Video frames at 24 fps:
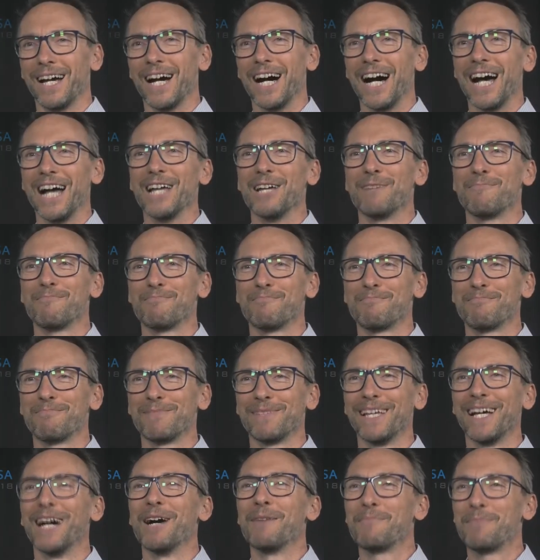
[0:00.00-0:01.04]
Hi,
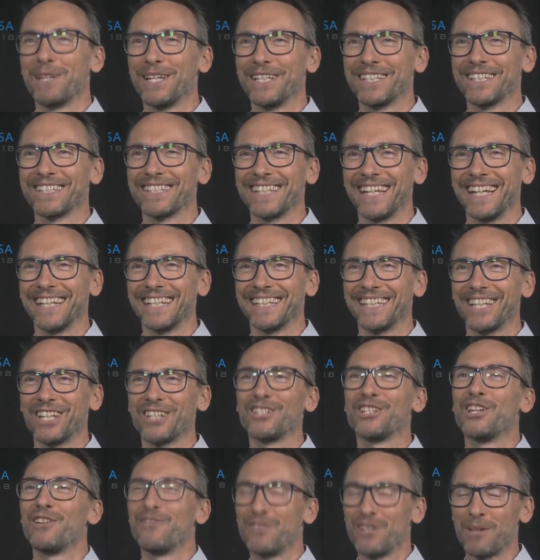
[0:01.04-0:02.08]
I'm Peter Sand,
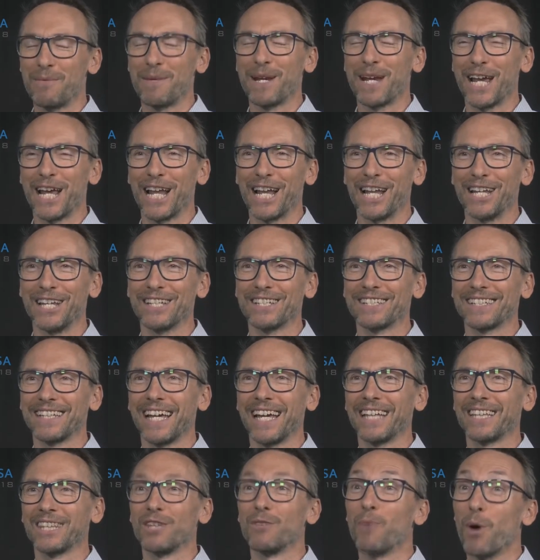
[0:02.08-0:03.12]
Chief Shipping Analyst
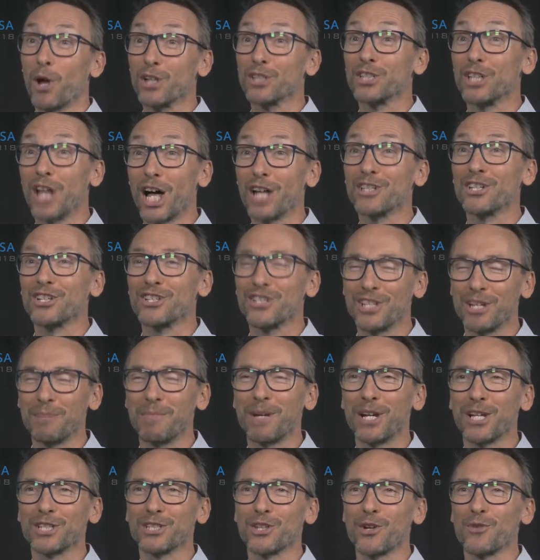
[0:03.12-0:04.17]
at the world's largest
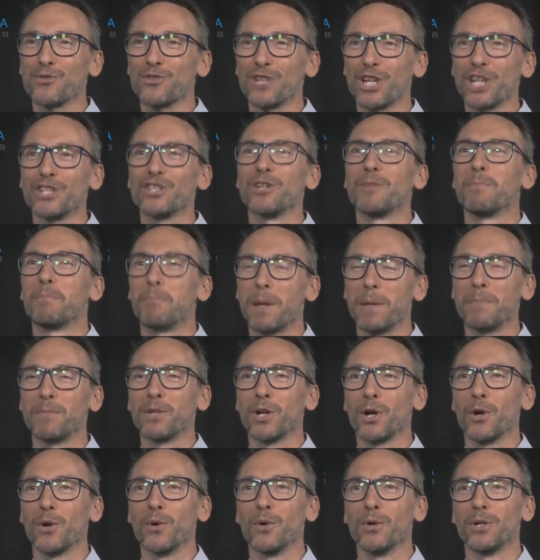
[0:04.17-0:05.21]
shipping association,
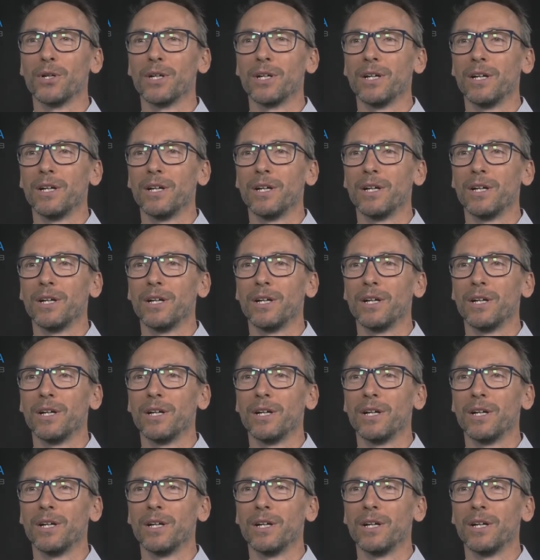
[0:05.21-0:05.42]
BIMCO.